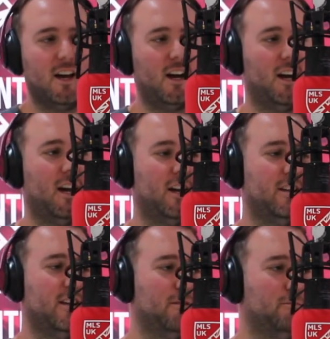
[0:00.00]

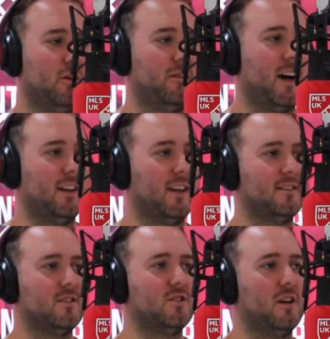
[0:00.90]
You can put that
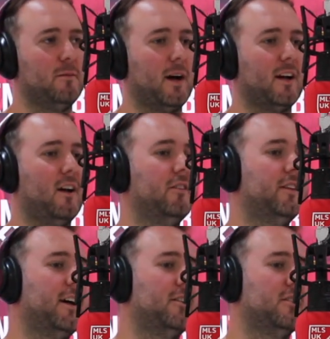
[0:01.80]
Atlanta shirt back
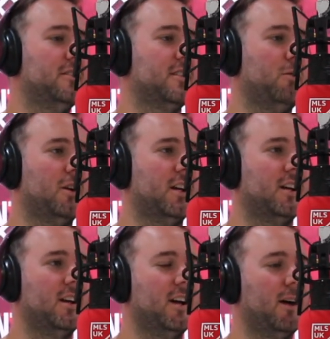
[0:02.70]
on now because I'm
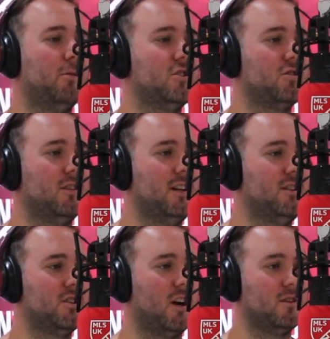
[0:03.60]
going to
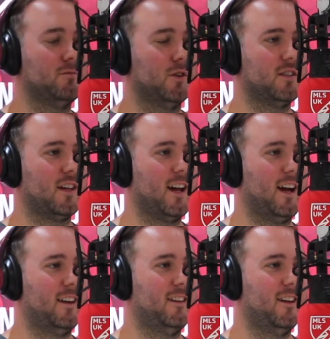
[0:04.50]
screenshot as much as I
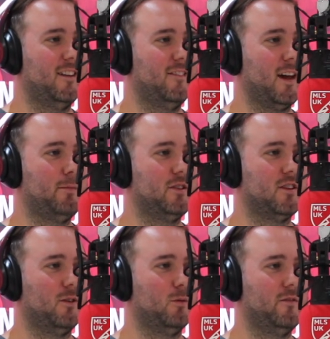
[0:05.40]
can the
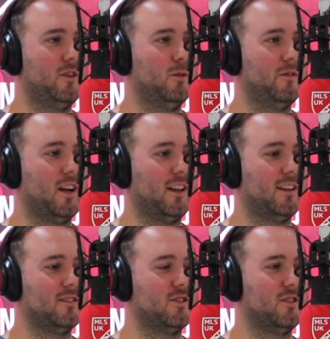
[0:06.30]
episode with you with an
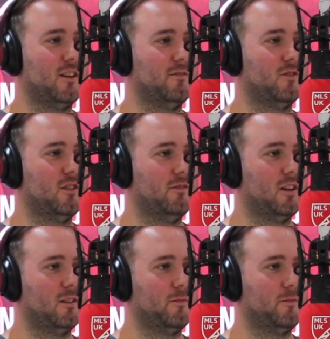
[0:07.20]
Atlanta shirt in front of you.